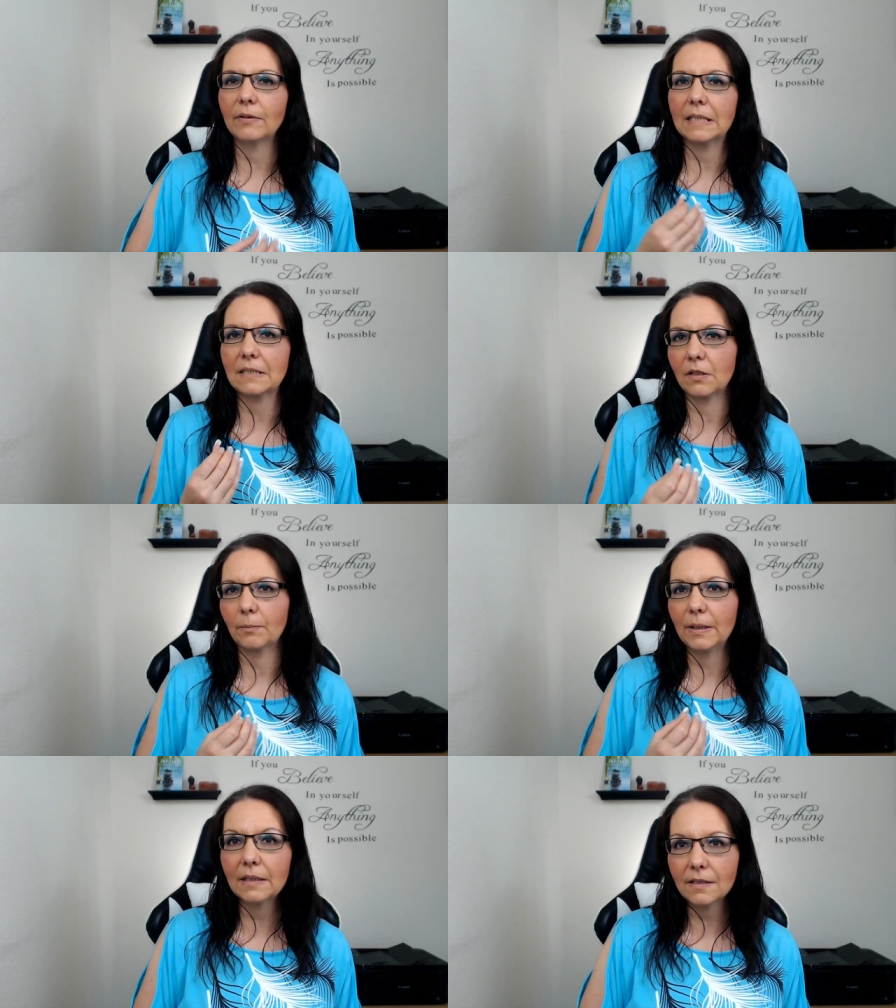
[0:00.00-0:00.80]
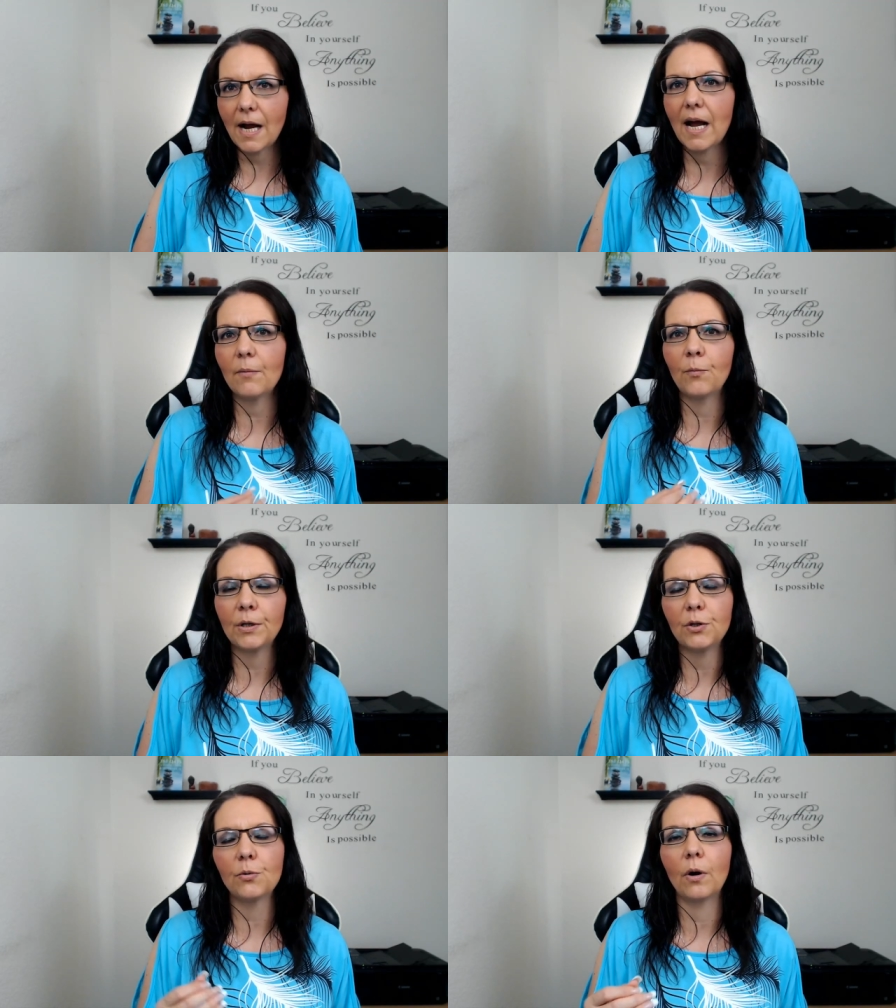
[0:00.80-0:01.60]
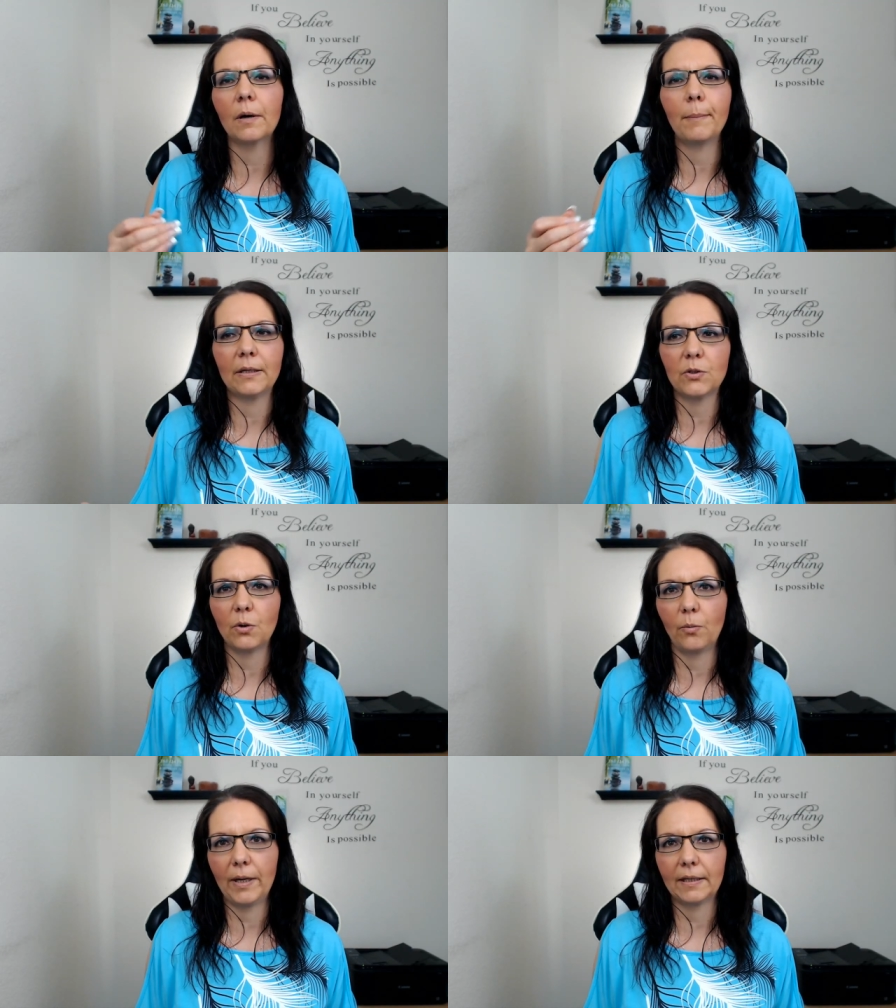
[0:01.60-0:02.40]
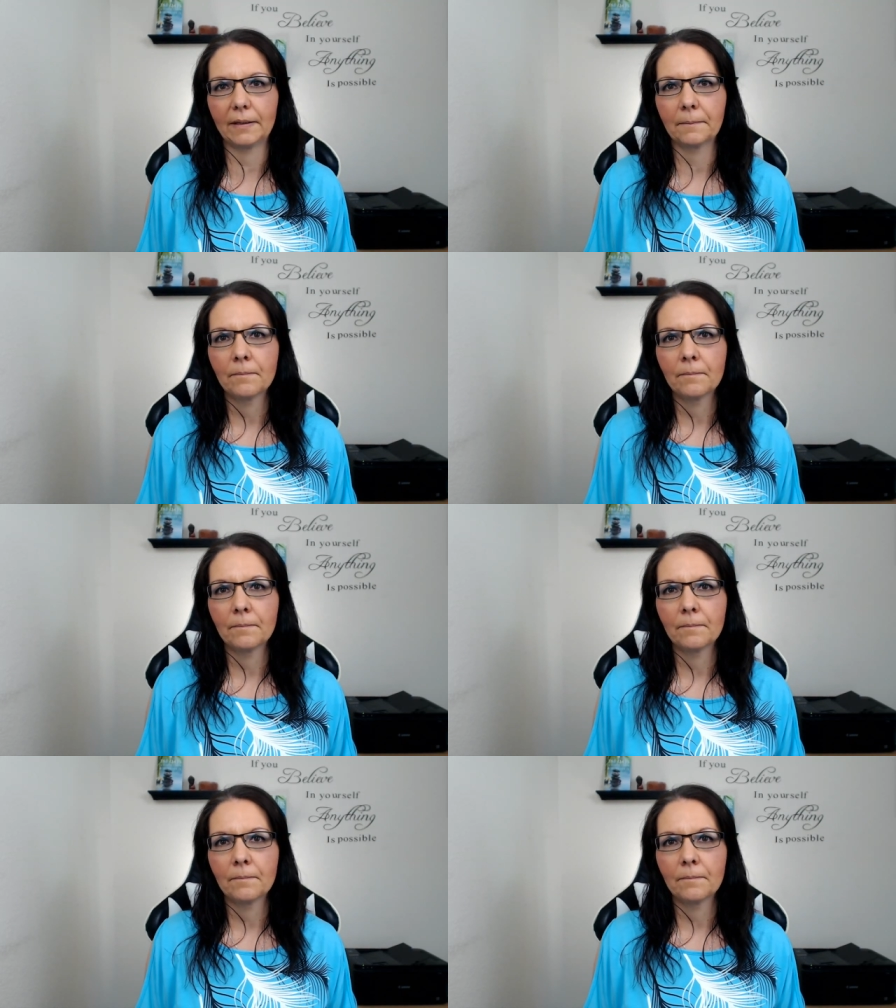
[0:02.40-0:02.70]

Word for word: it's going to be the time when you are meant to awaken.